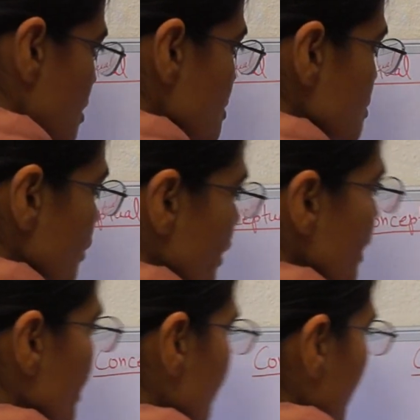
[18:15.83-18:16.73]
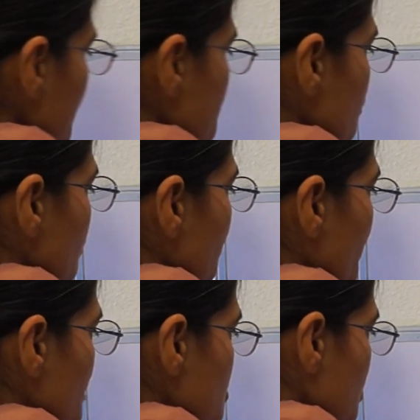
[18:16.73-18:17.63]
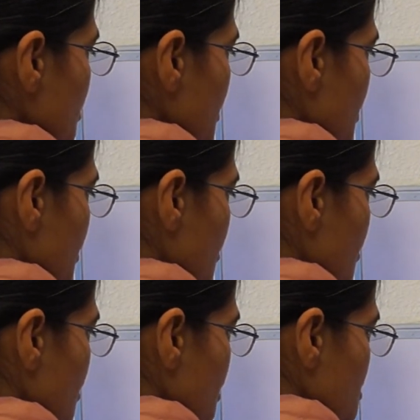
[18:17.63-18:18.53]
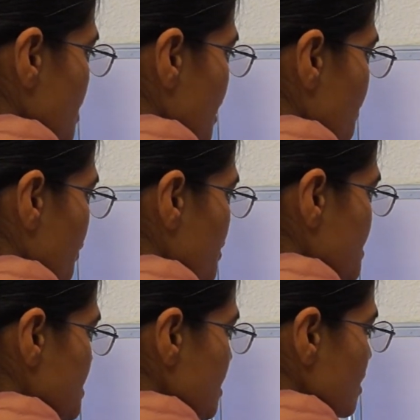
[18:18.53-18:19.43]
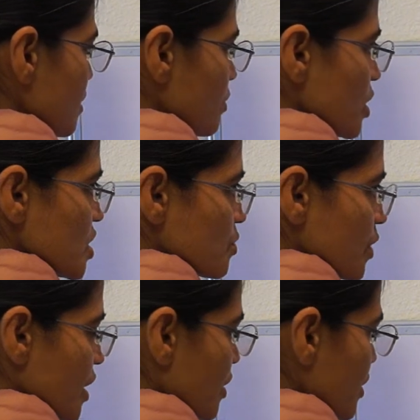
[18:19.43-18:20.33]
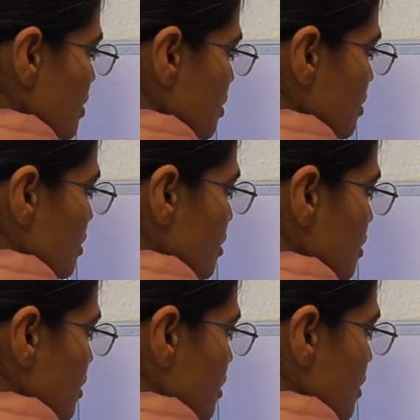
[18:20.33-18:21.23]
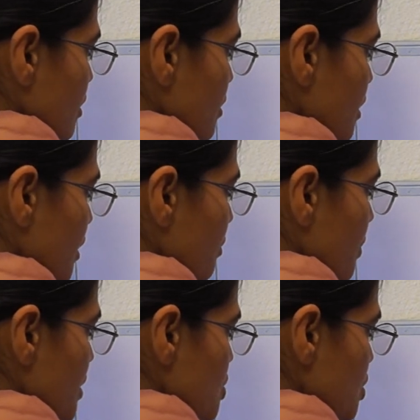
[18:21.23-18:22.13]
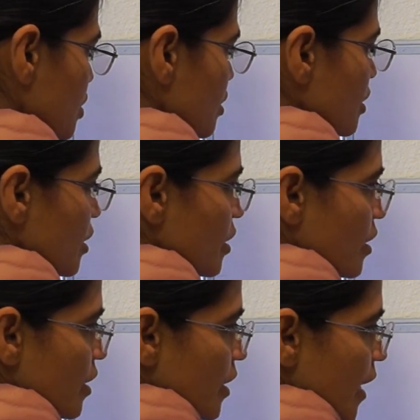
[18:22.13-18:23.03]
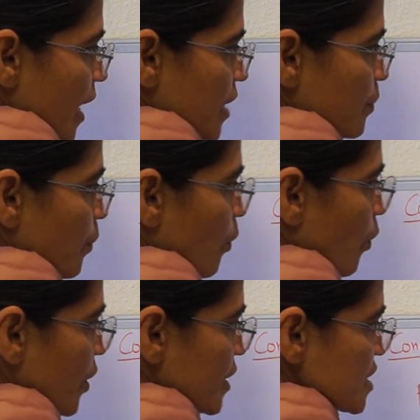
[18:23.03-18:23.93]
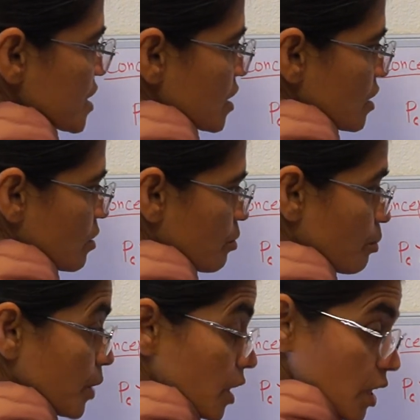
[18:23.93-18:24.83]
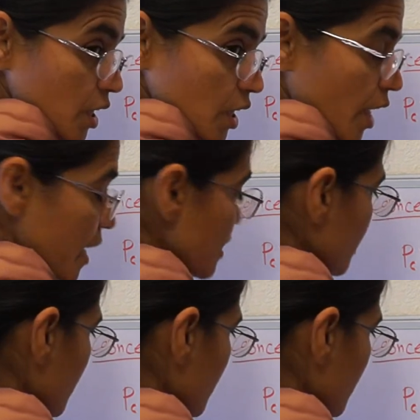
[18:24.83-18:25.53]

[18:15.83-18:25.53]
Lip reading: So here, right, so the pressure here is at point C must be greater than pressure at point B, right?